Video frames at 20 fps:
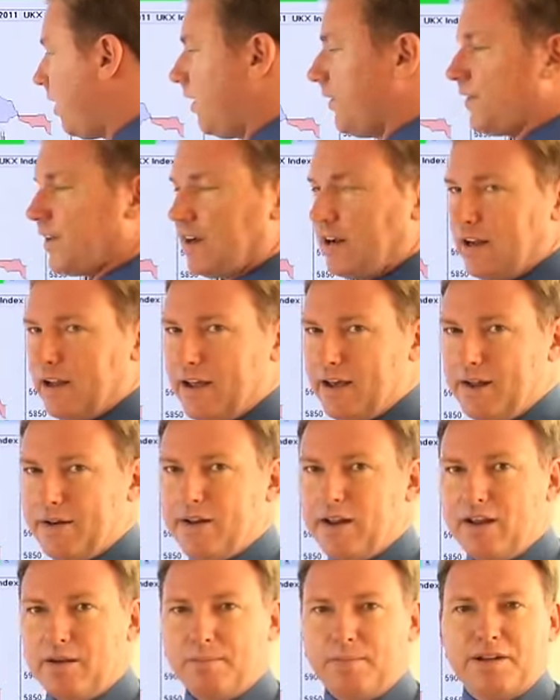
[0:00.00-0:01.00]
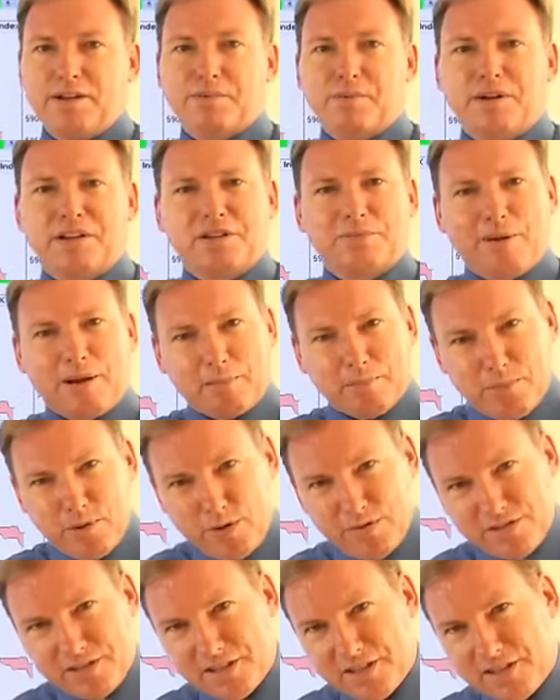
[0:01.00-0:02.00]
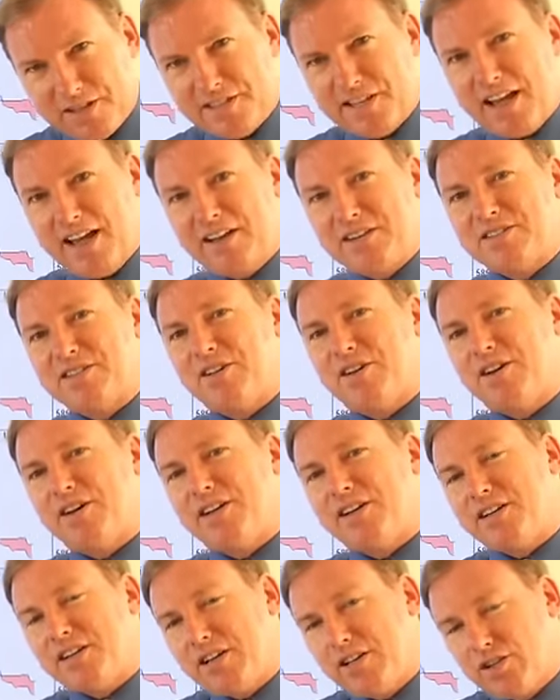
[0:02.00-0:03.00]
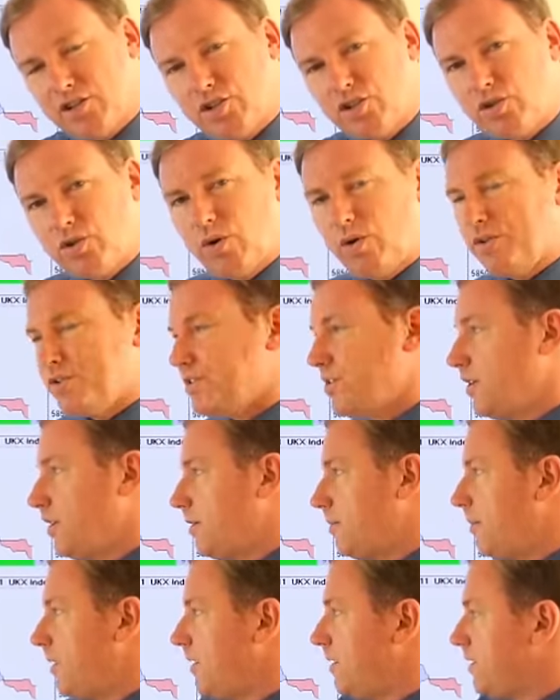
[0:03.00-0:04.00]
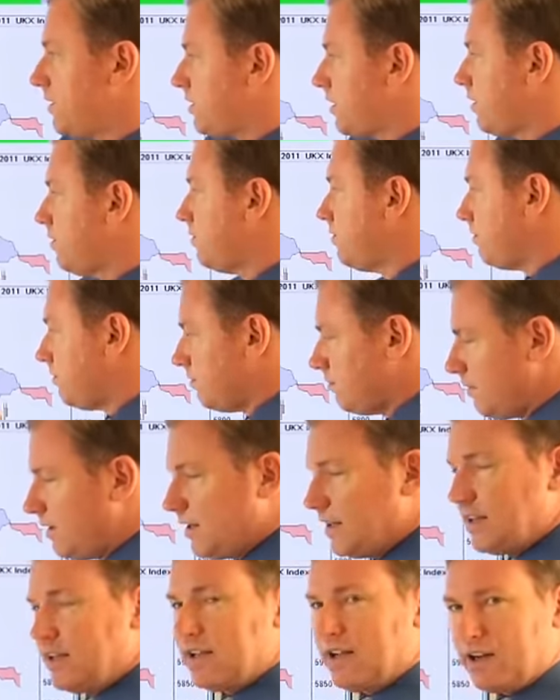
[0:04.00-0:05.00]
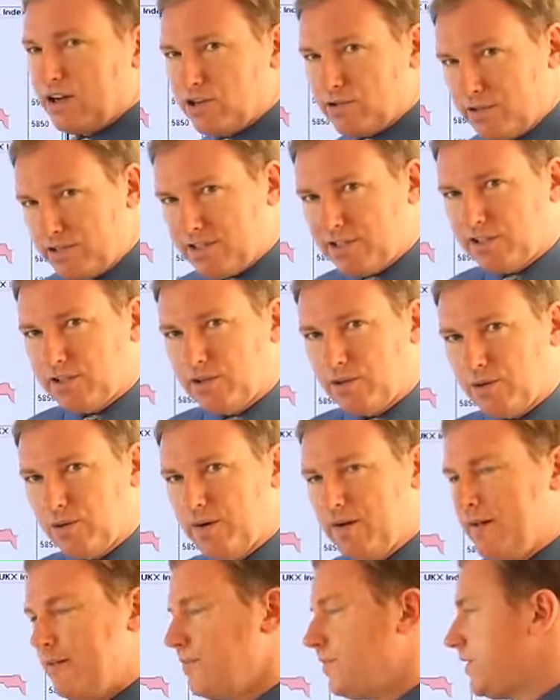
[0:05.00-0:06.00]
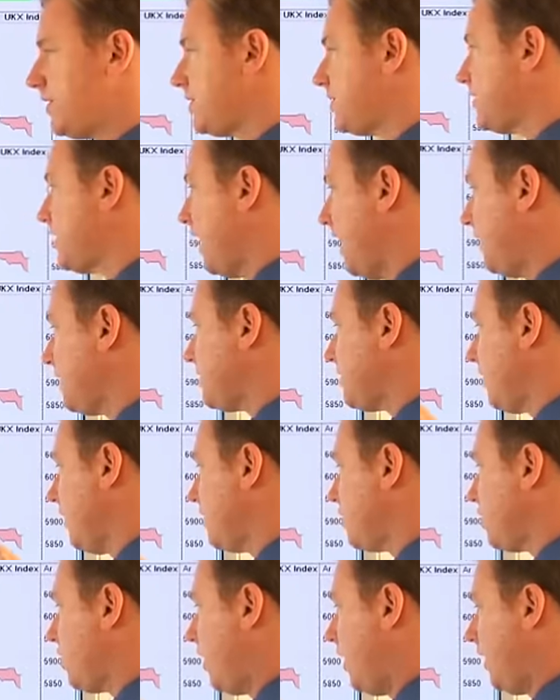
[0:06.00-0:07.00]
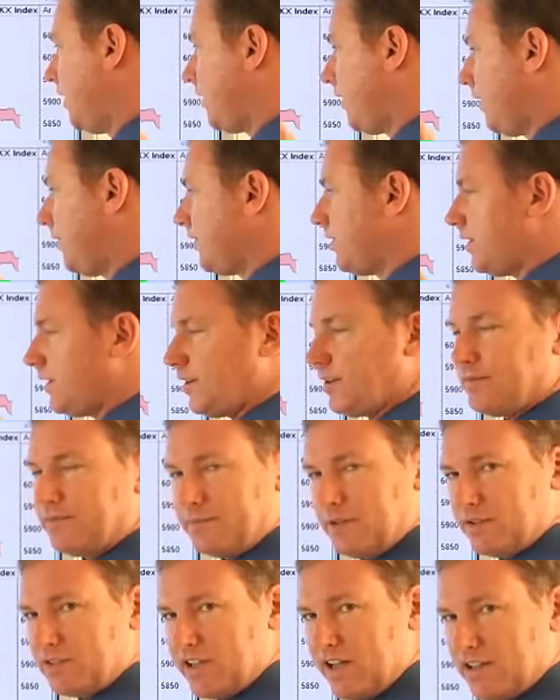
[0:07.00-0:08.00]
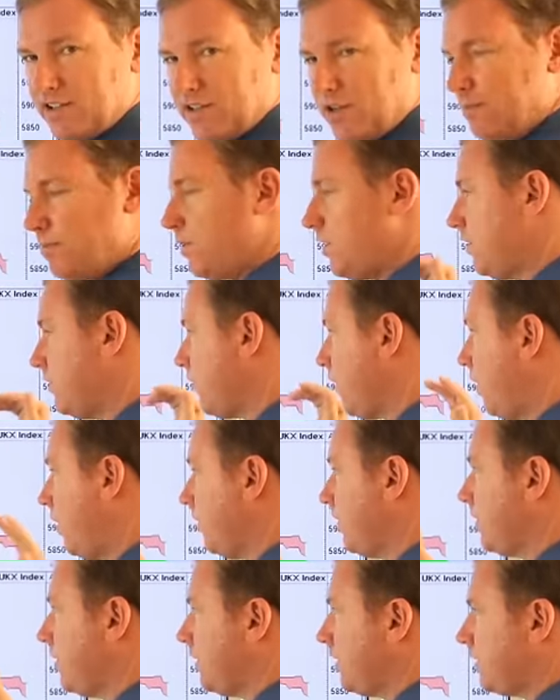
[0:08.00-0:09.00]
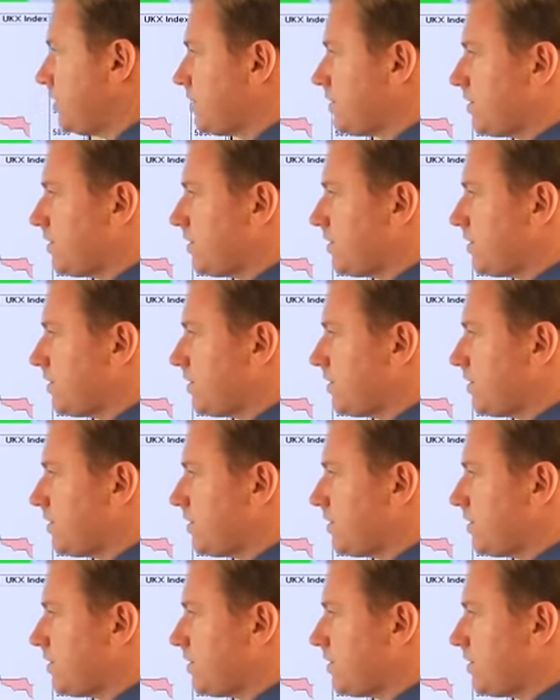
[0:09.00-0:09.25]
on the cloud means we'd expect moves to the downside in the short term. So really critical, this downside chart on the downside move on the